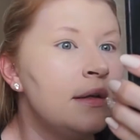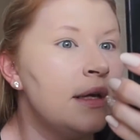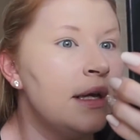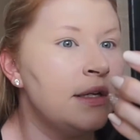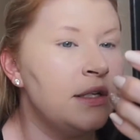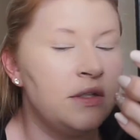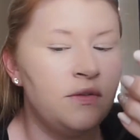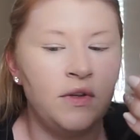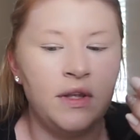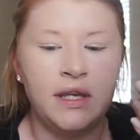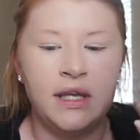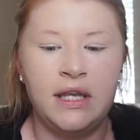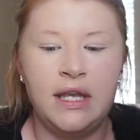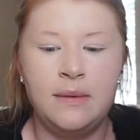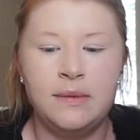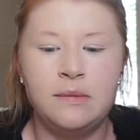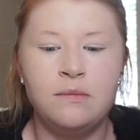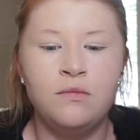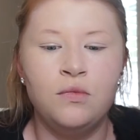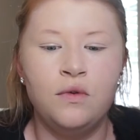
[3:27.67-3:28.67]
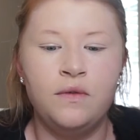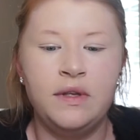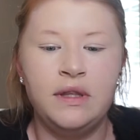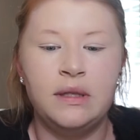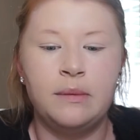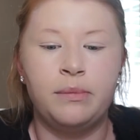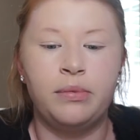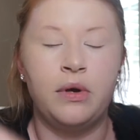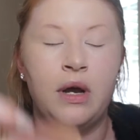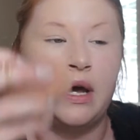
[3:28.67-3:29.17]
I just feel like it keeps moving
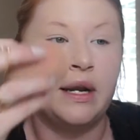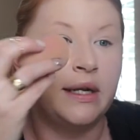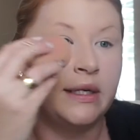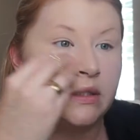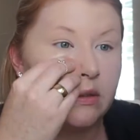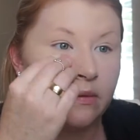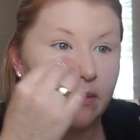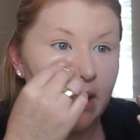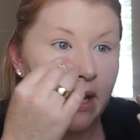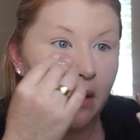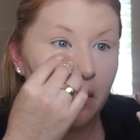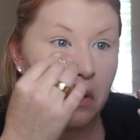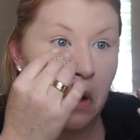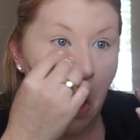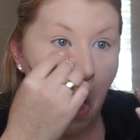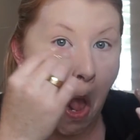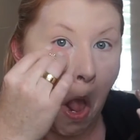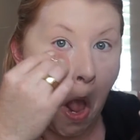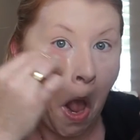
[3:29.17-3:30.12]
the product around.